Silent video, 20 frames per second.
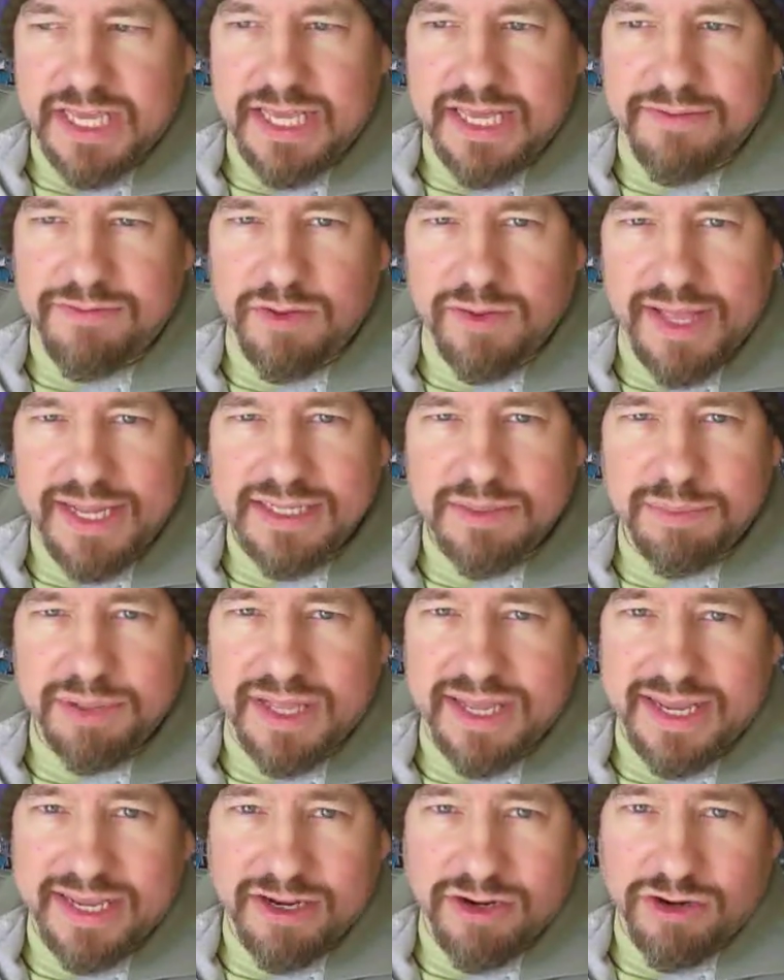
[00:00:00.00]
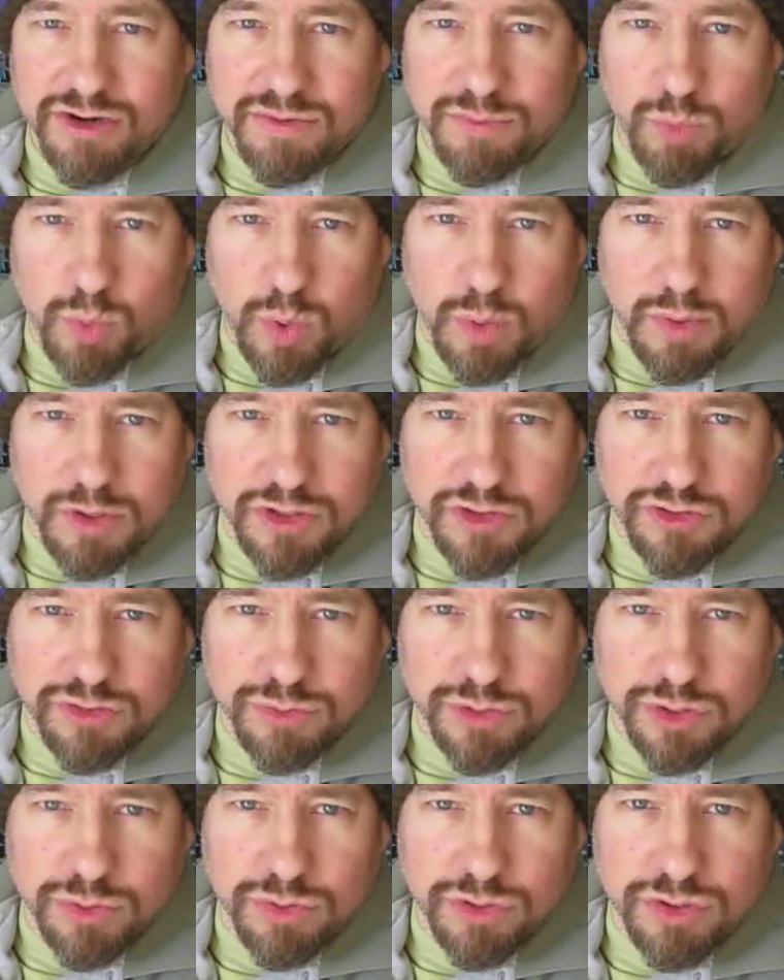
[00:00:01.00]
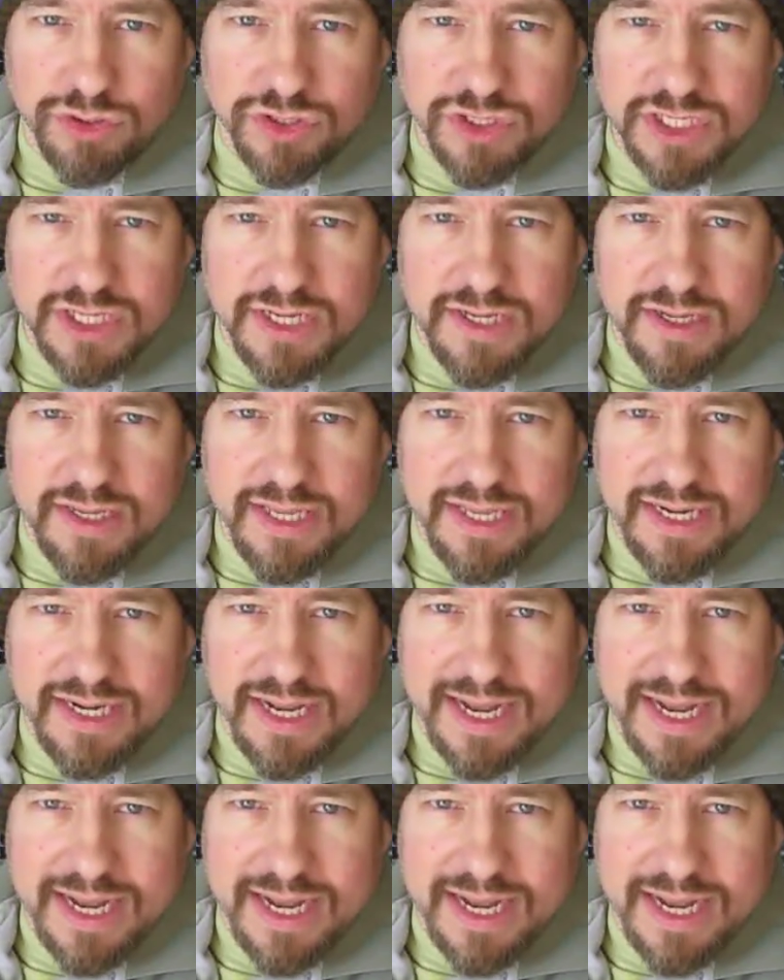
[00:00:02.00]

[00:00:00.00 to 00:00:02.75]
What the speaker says: If you like to play your World War II shooters in a